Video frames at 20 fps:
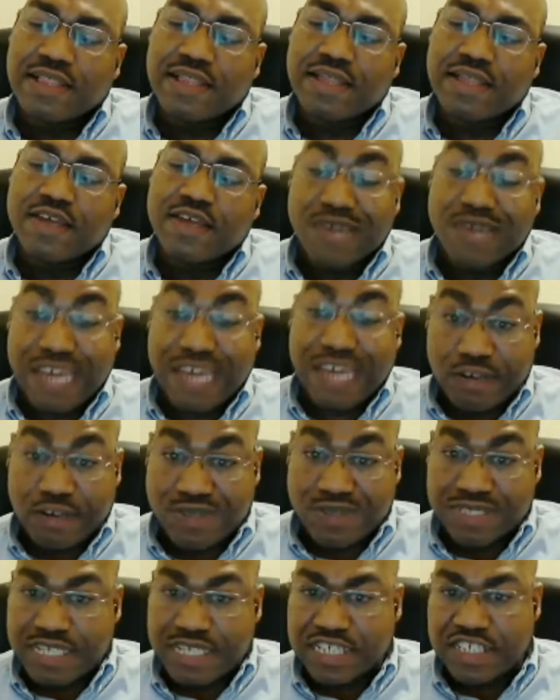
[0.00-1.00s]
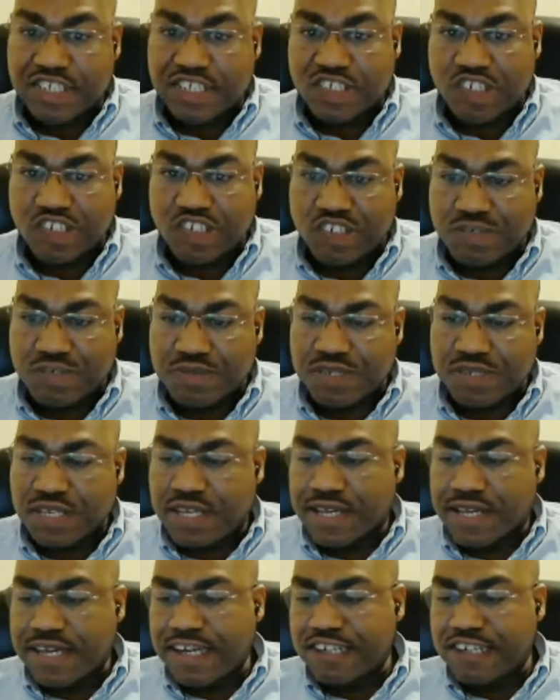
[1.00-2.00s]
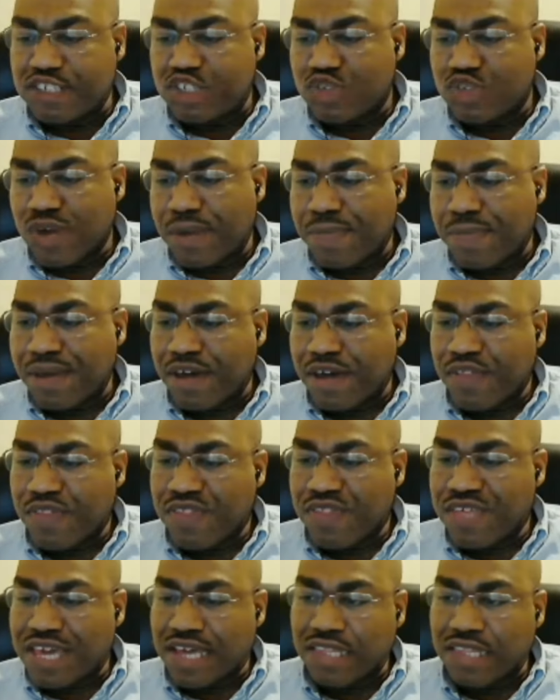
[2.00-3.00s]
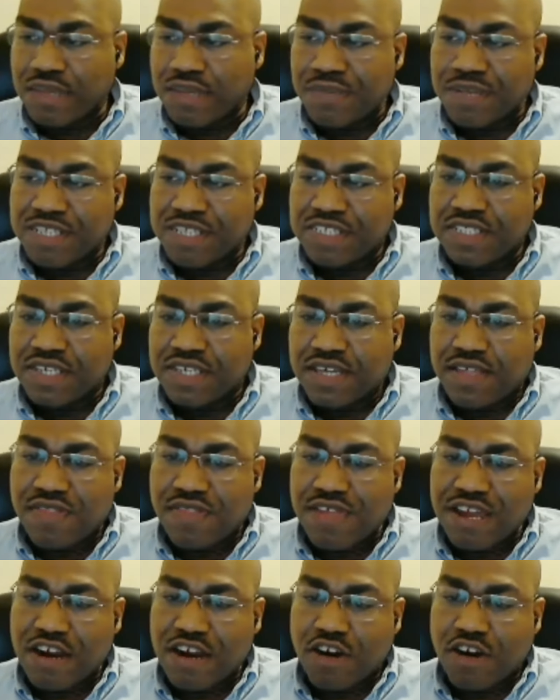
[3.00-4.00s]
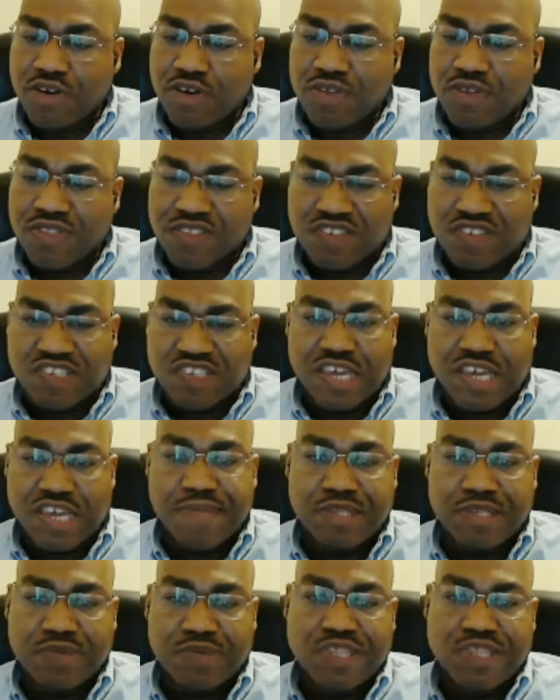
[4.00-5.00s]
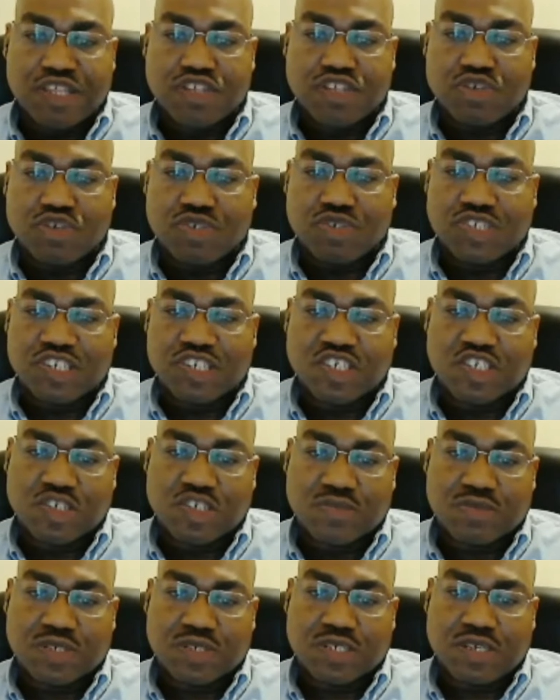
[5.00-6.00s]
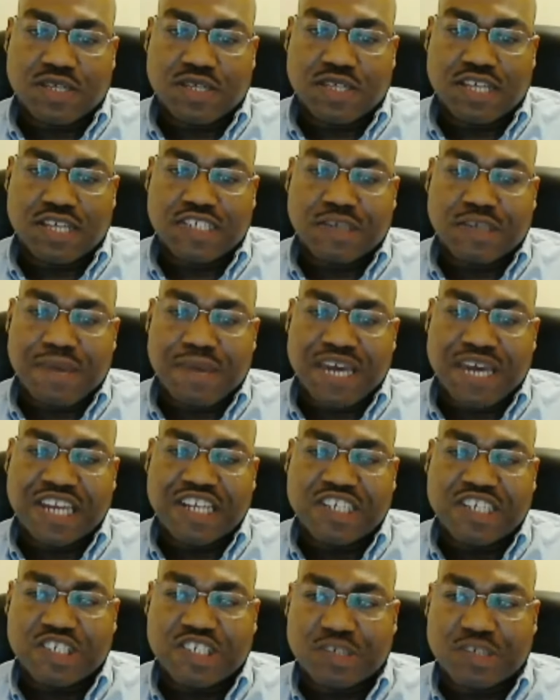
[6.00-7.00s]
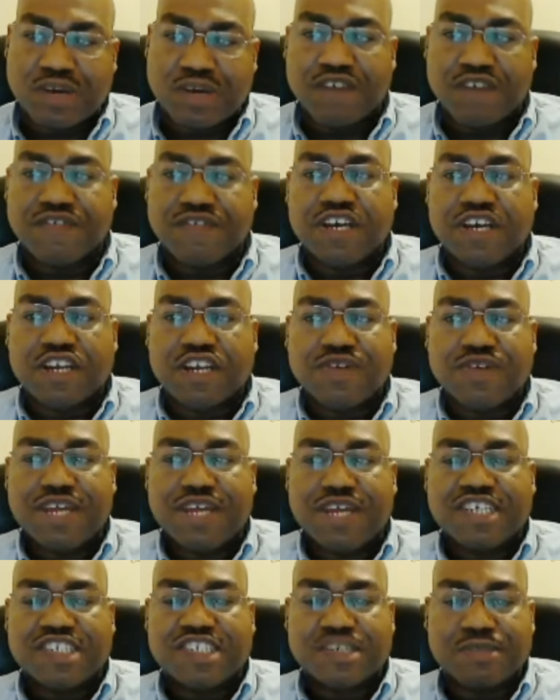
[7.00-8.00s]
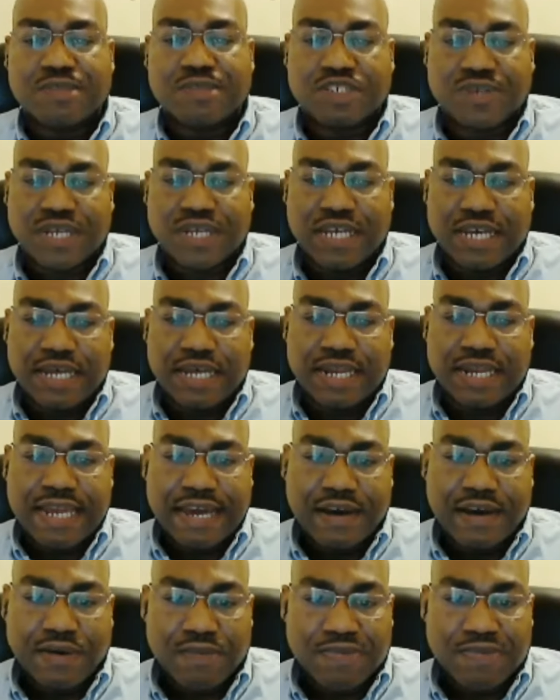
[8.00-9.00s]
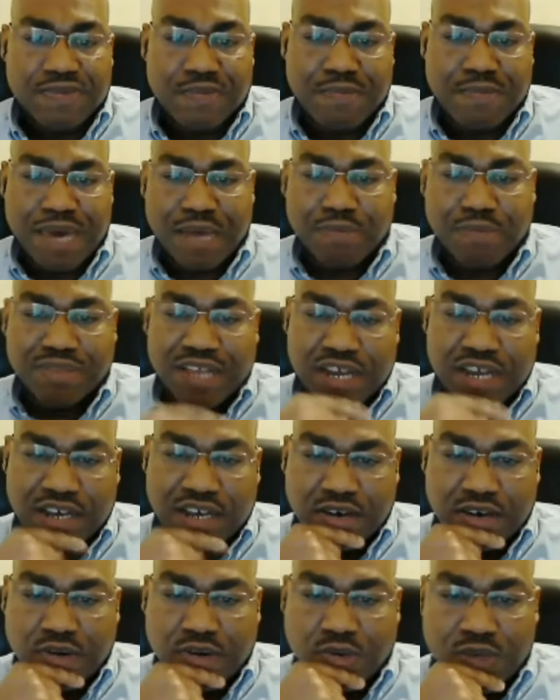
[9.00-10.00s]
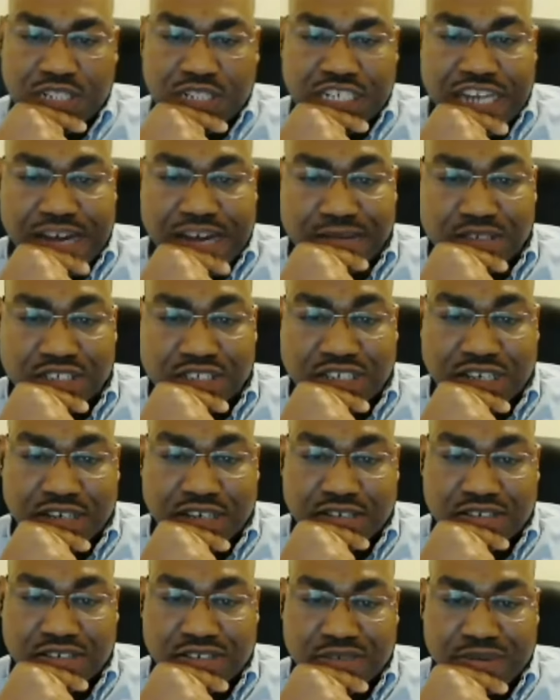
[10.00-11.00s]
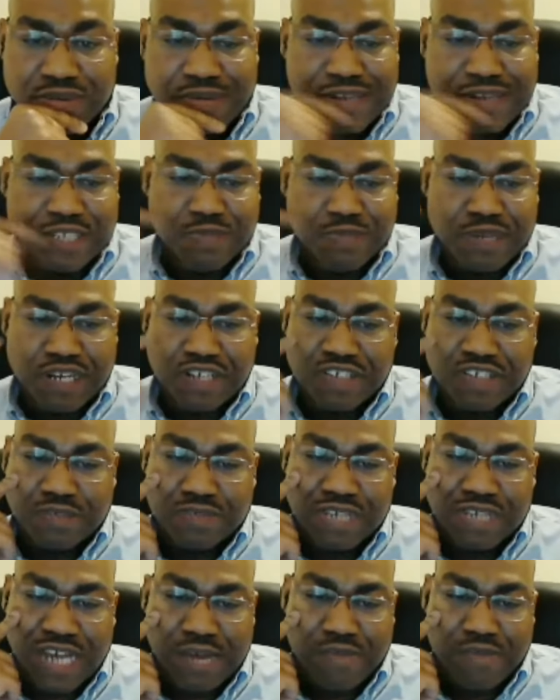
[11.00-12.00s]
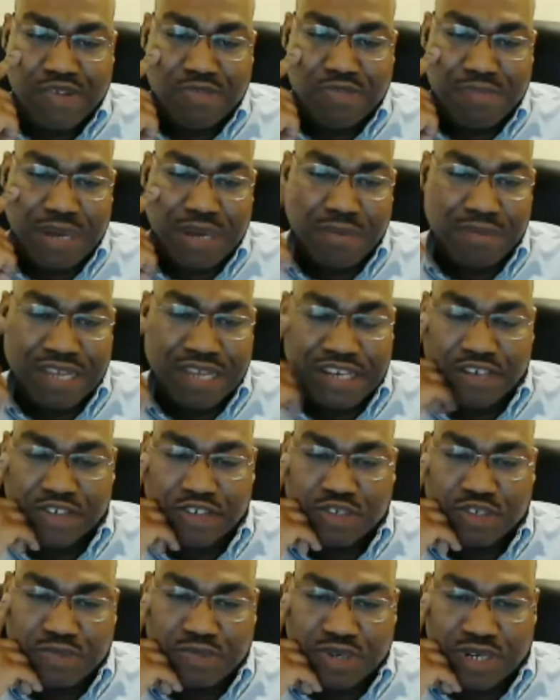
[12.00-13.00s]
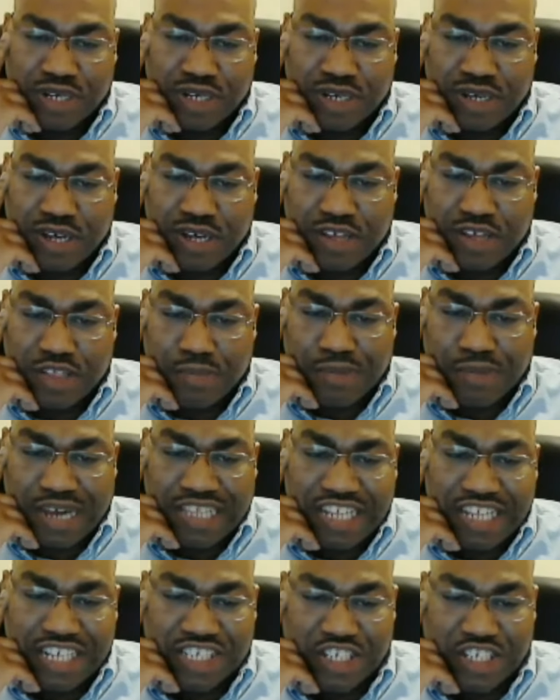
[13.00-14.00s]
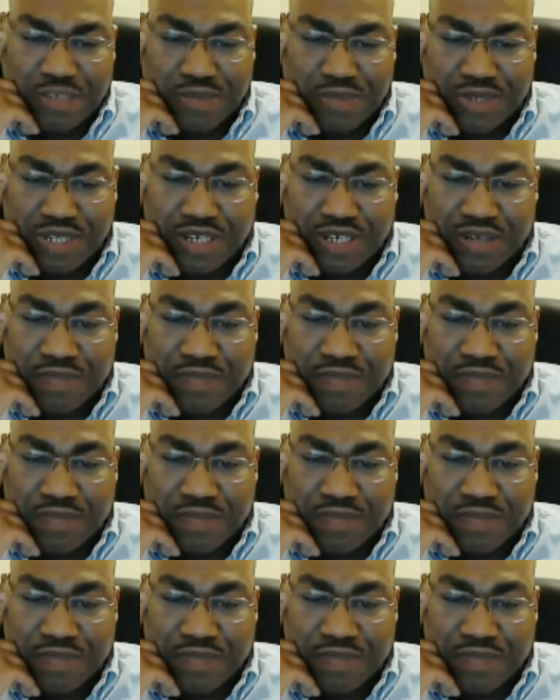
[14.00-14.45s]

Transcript: in categorization systems and drop out the elements that aren't the same between the two systems. It's a yep. mechanism of creating symmetry. Now, yep. Matte Blanco, which I was, uh, you remember I spent some time with Matt Blanco's book, uh, the Biologic book.